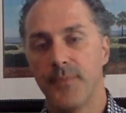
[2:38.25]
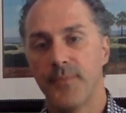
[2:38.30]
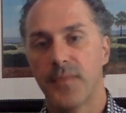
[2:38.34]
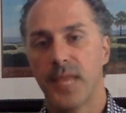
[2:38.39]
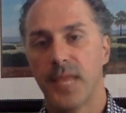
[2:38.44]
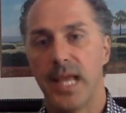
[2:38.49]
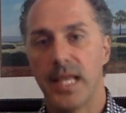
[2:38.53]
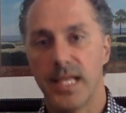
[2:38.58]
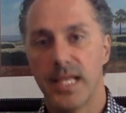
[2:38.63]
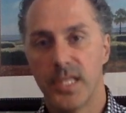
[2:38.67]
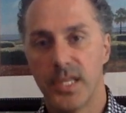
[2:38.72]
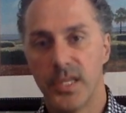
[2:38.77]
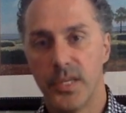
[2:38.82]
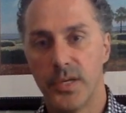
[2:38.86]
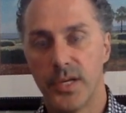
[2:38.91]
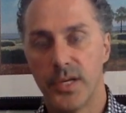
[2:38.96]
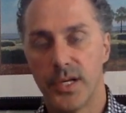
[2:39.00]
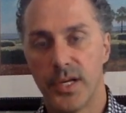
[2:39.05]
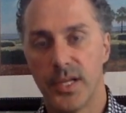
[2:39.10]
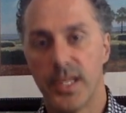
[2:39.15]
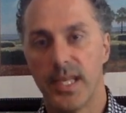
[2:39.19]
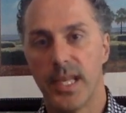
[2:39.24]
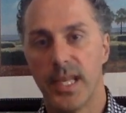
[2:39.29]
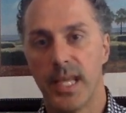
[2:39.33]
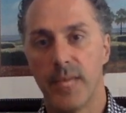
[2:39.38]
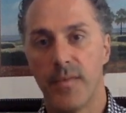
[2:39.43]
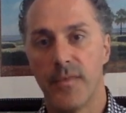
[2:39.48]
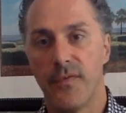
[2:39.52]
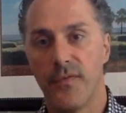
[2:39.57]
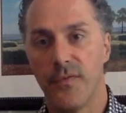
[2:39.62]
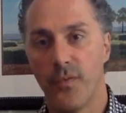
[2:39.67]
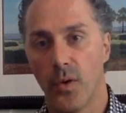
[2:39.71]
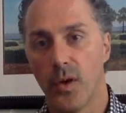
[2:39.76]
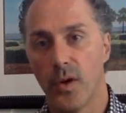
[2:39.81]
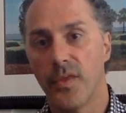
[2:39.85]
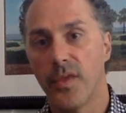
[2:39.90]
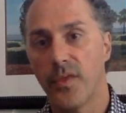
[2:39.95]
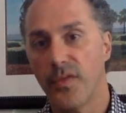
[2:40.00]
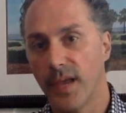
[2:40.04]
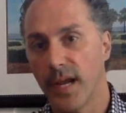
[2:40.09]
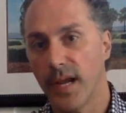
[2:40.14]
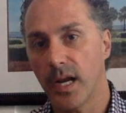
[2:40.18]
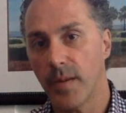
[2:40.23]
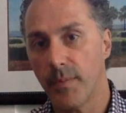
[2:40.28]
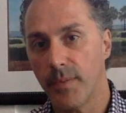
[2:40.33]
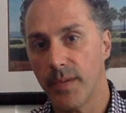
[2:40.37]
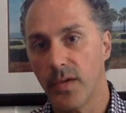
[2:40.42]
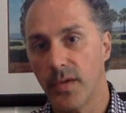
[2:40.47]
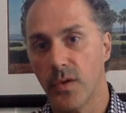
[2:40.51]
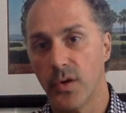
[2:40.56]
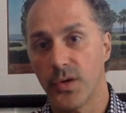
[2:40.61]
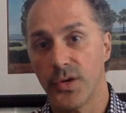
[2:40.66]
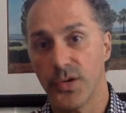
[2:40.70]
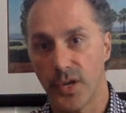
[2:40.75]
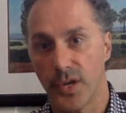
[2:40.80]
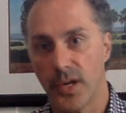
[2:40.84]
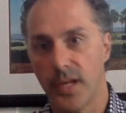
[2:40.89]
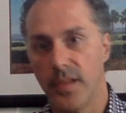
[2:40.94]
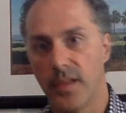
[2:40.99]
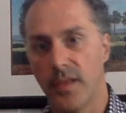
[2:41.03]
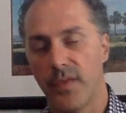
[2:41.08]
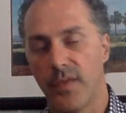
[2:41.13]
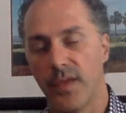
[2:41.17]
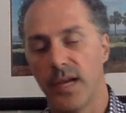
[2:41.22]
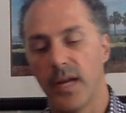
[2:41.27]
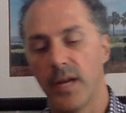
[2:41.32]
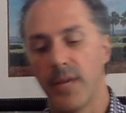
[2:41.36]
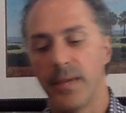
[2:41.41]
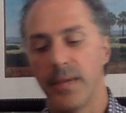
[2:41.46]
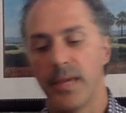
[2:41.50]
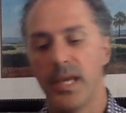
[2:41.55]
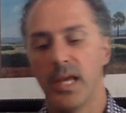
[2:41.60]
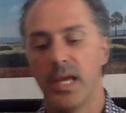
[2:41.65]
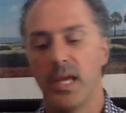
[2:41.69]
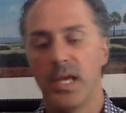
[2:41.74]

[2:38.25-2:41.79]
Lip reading: I like to do it during the day before the therapy or during the therapy.